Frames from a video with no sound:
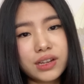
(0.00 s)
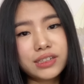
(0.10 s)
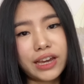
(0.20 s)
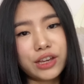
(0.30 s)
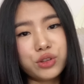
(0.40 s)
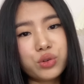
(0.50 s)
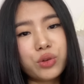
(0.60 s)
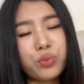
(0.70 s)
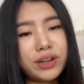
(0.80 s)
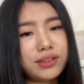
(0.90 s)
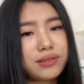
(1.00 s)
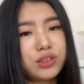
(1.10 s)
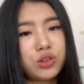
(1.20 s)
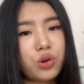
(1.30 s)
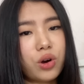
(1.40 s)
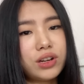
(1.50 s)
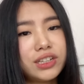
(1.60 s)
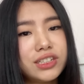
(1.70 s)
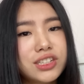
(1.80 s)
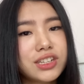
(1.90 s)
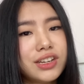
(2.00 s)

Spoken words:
Yeah, you can wear this in your college,